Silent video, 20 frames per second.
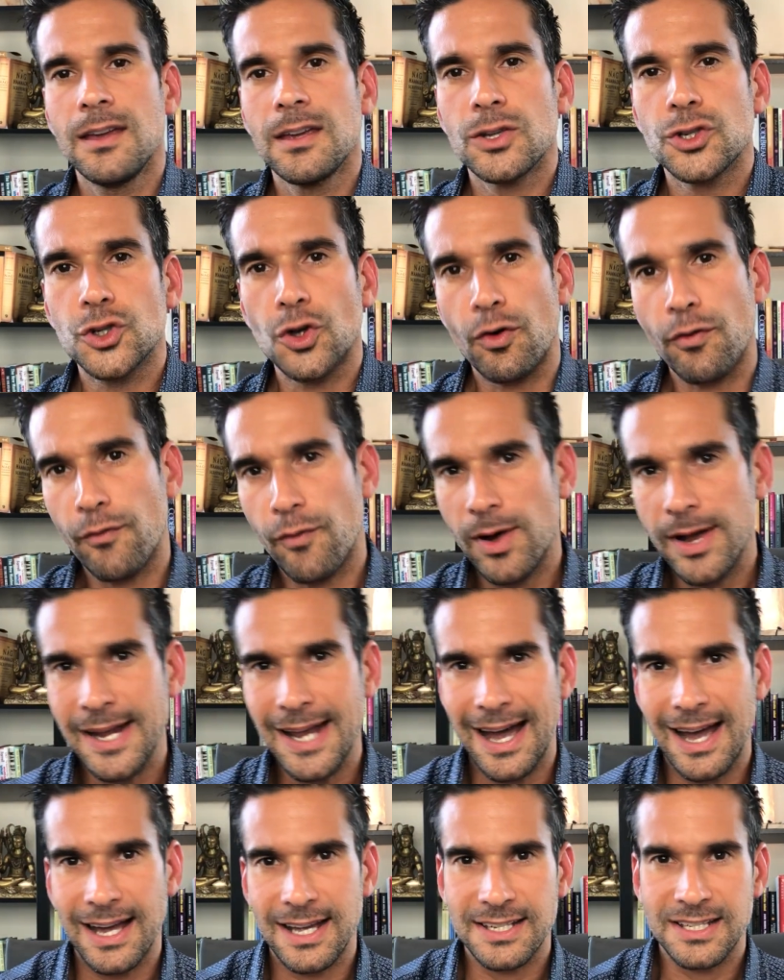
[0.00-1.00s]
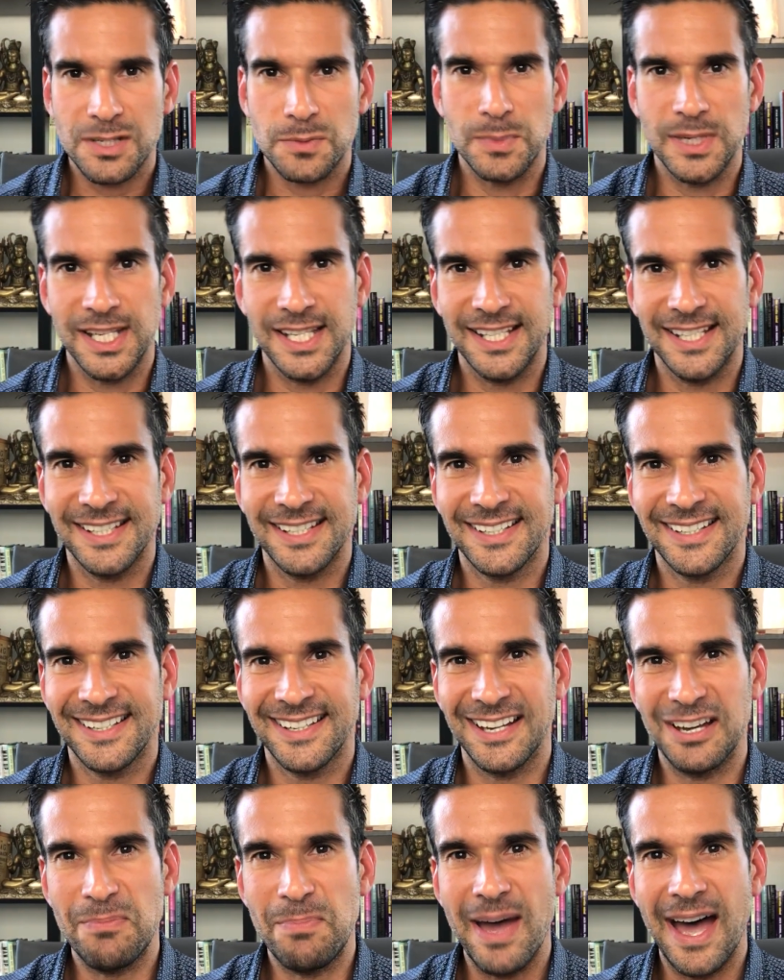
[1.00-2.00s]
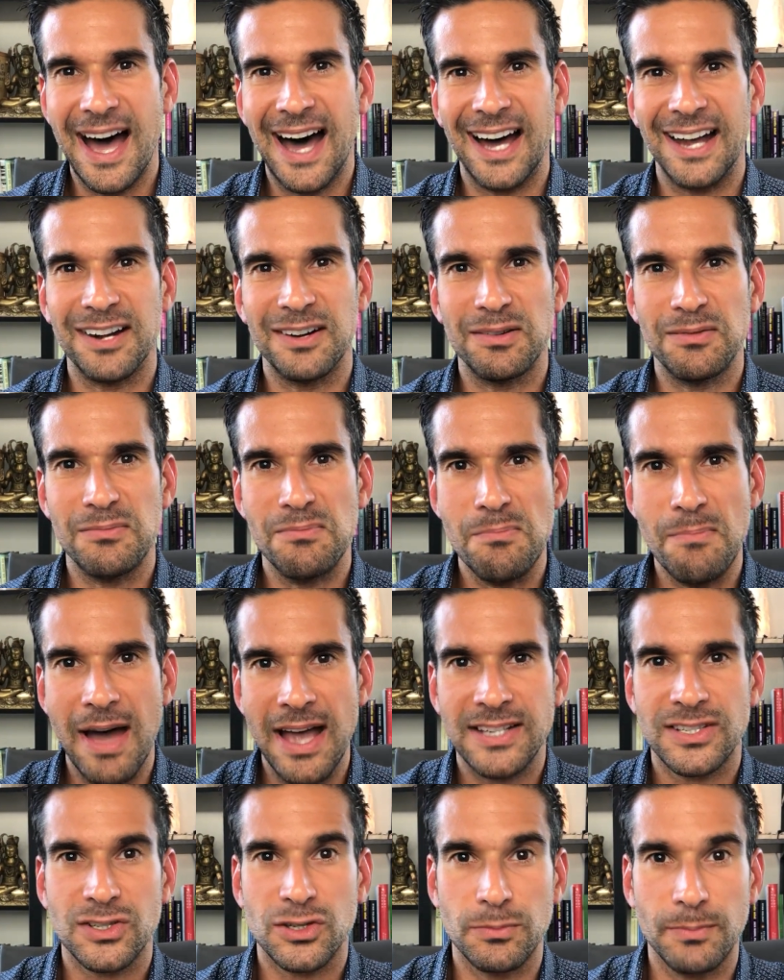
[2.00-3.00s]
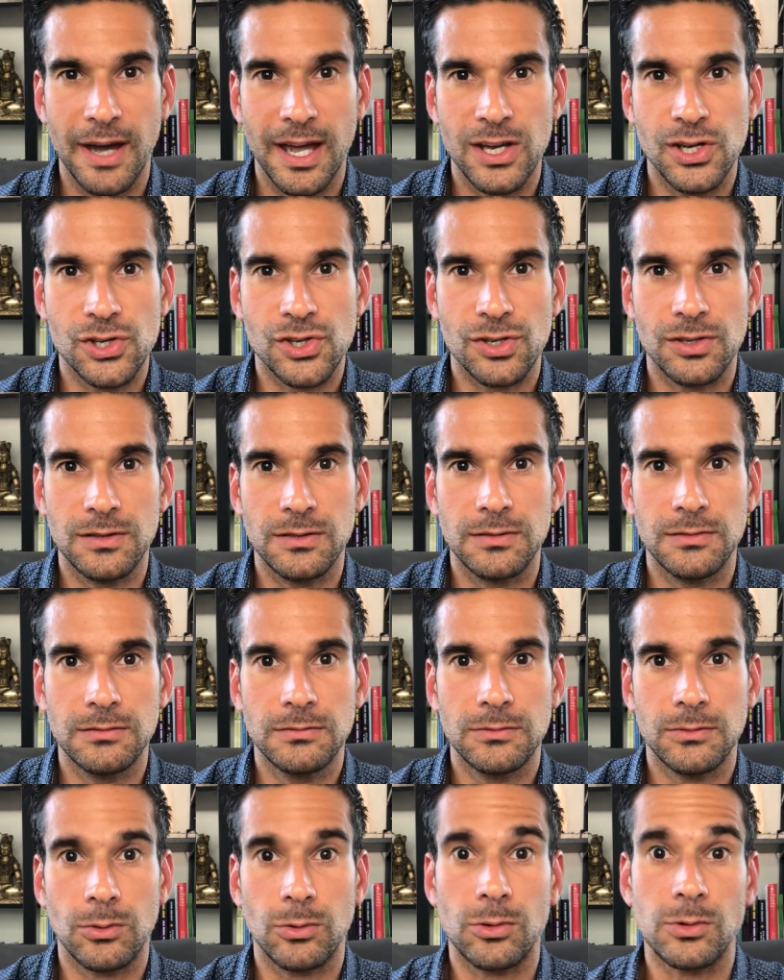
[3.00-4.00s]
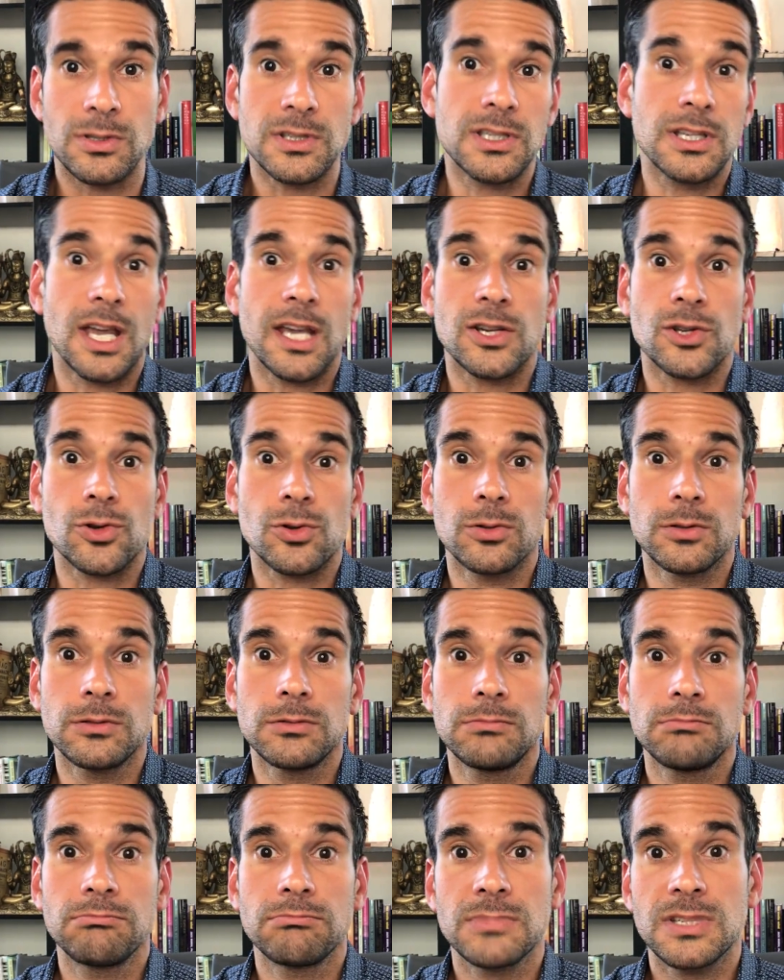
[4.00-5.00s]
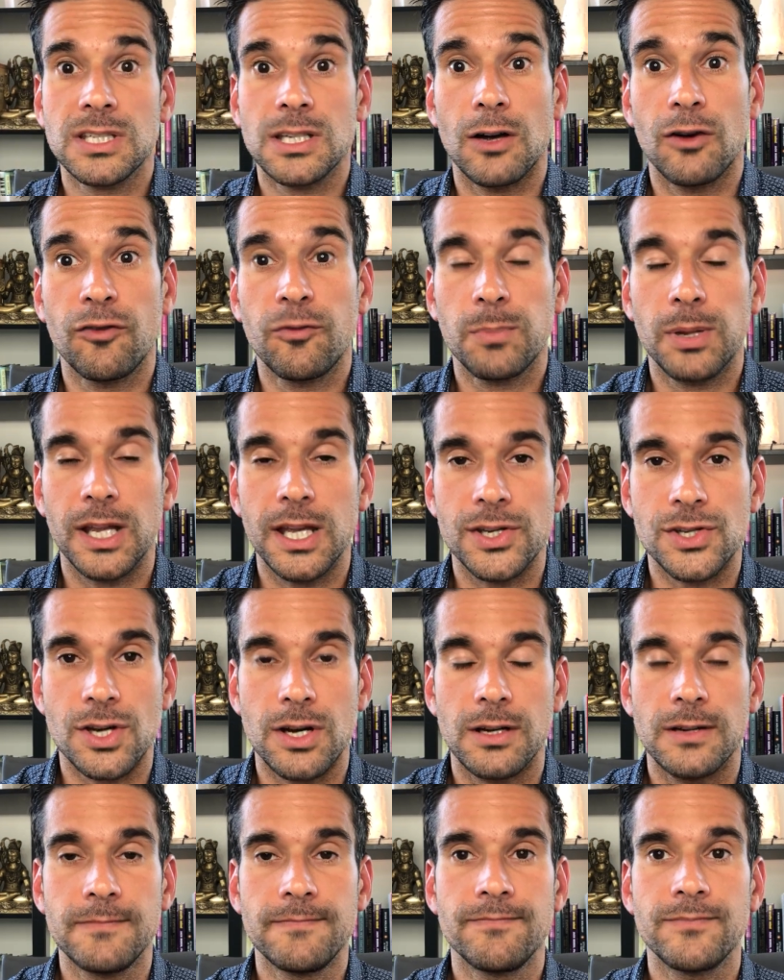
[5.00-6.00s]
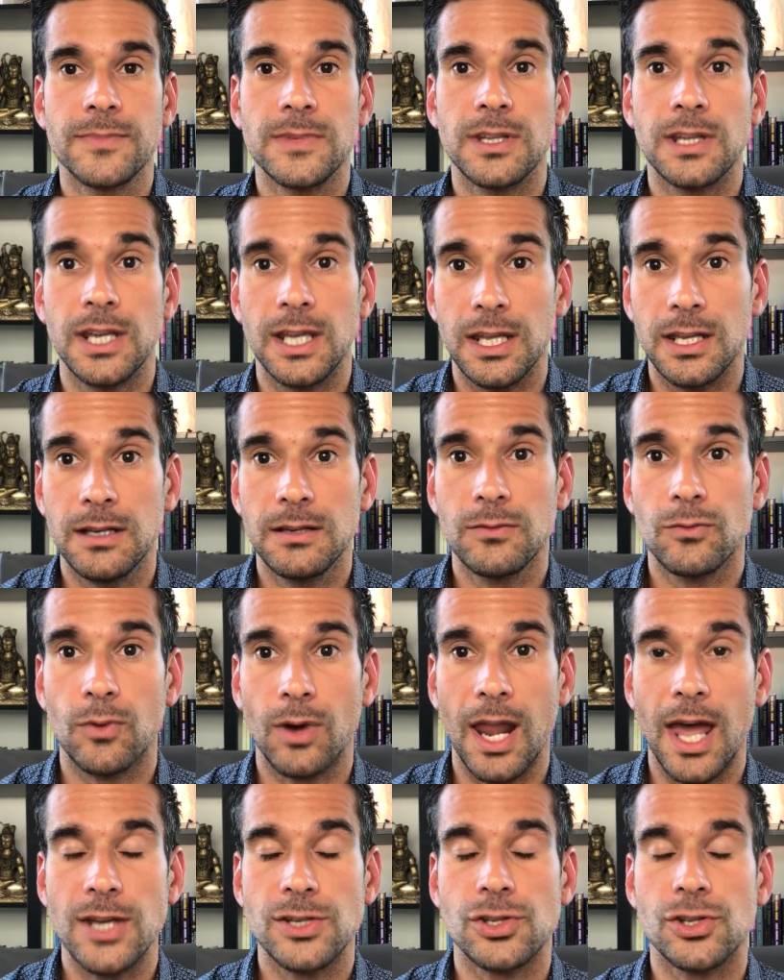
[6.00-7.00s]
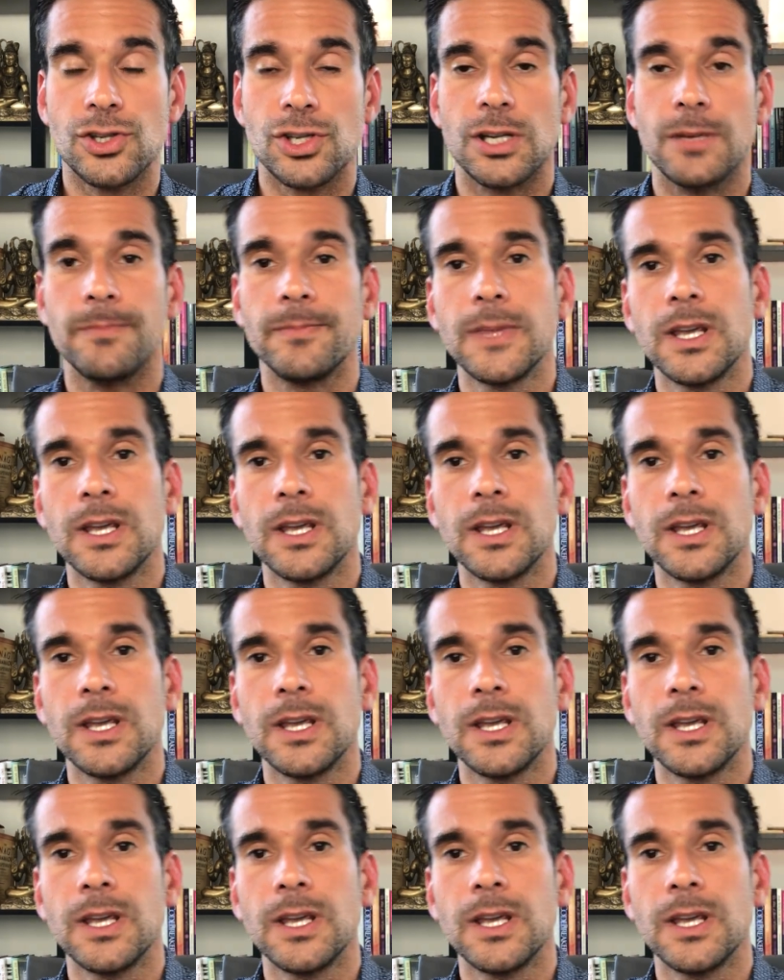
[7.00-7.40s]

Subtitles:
So a friend asked me about masturbation or sexual self-pleasure in relationship.